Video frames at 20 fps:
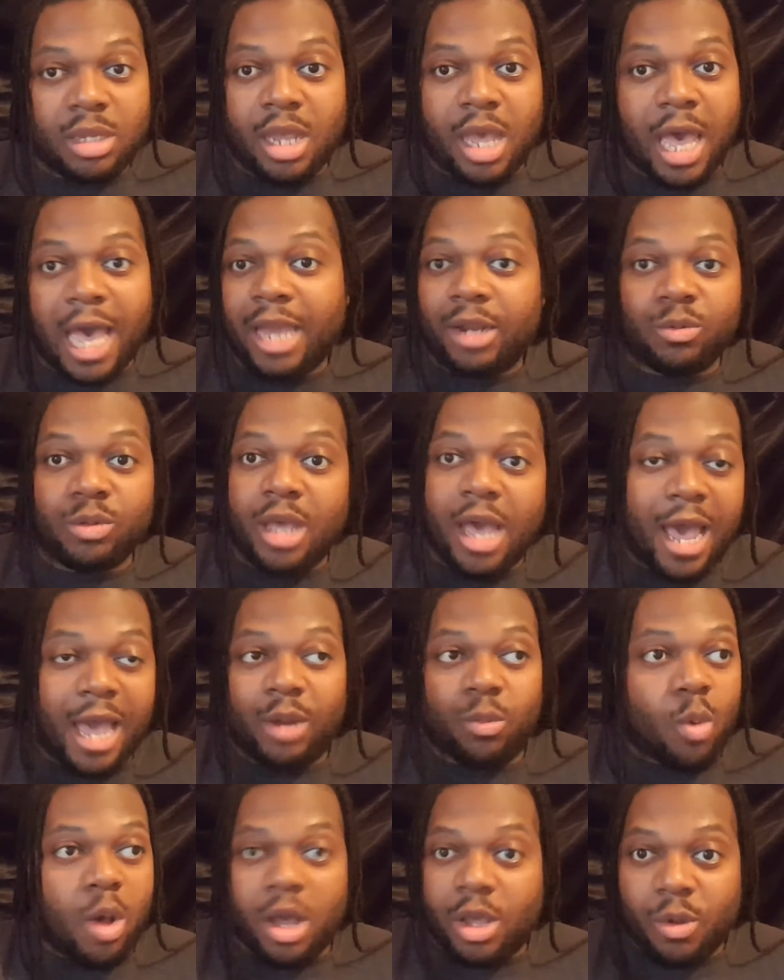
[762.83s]
I'd
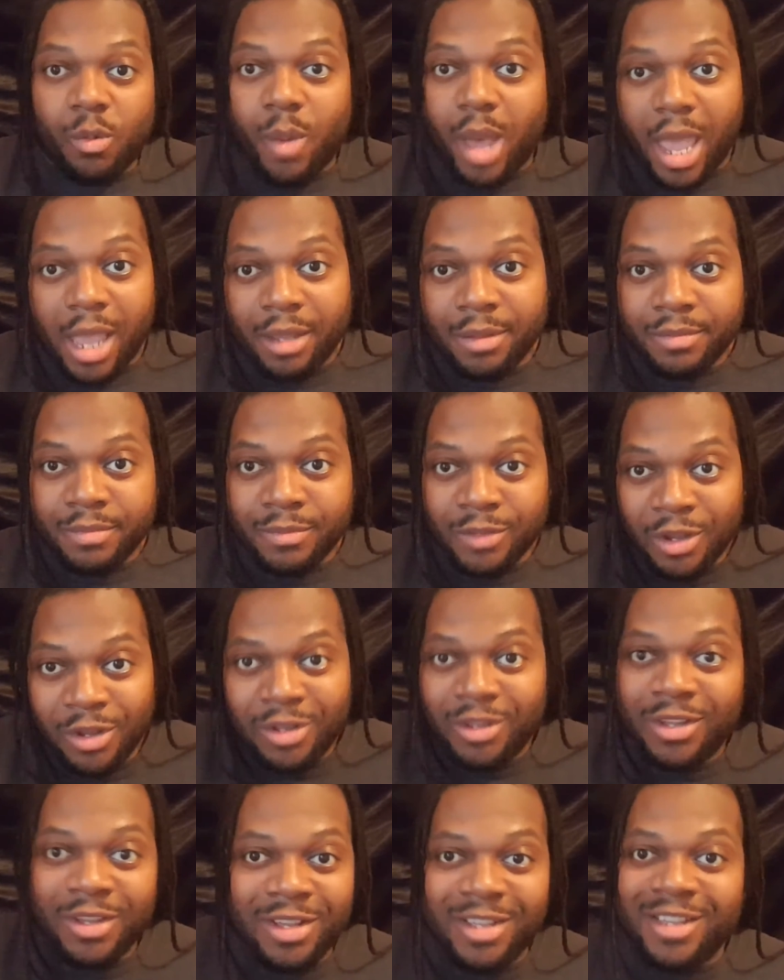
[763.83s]
walk away,
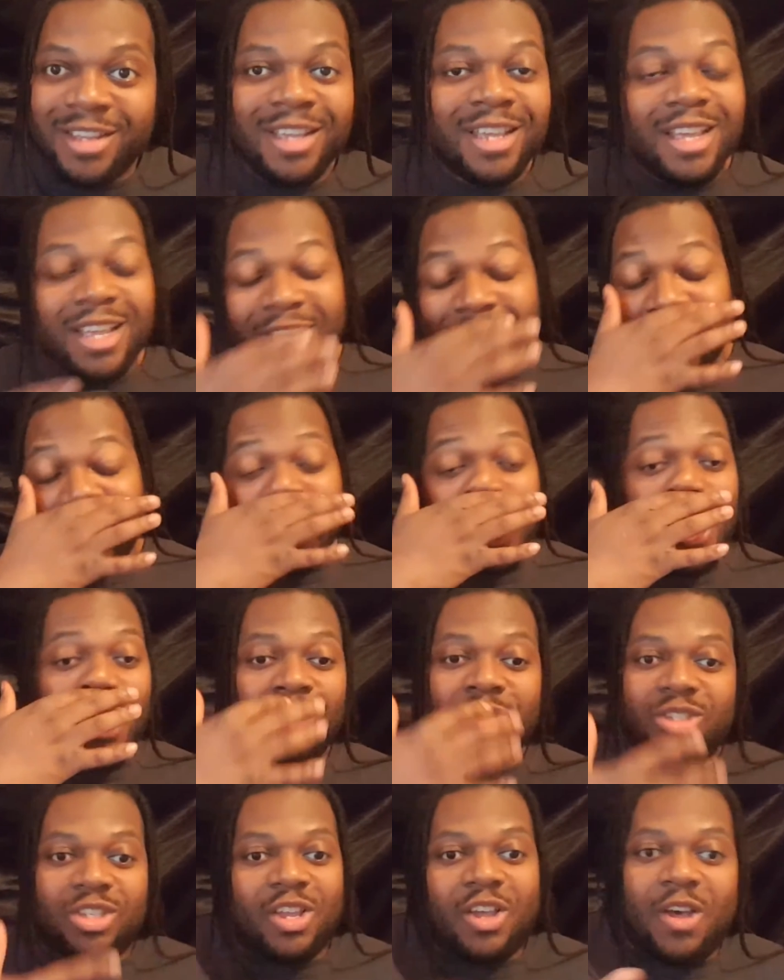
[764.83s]
you know,
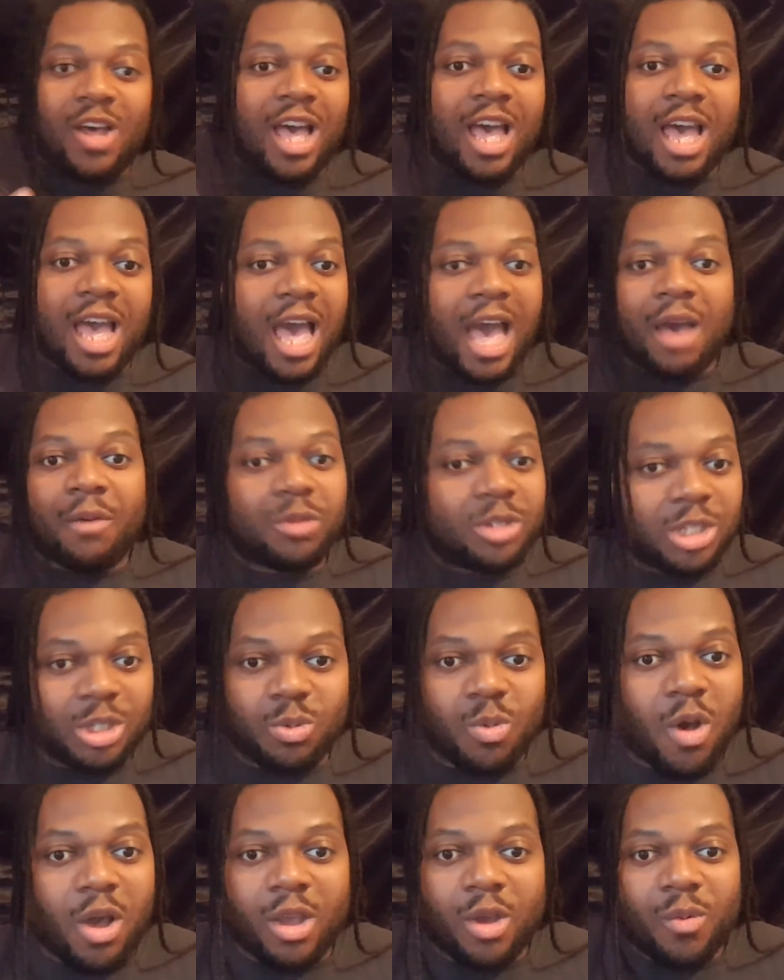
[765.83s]
so I would just
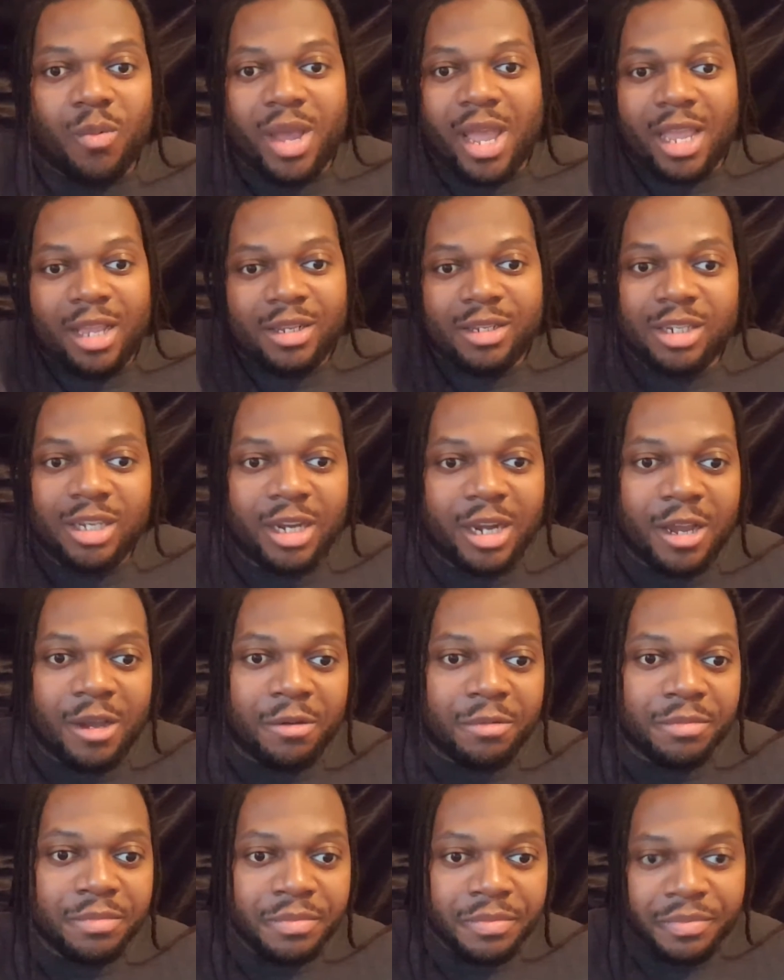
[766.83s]
walk away, you know.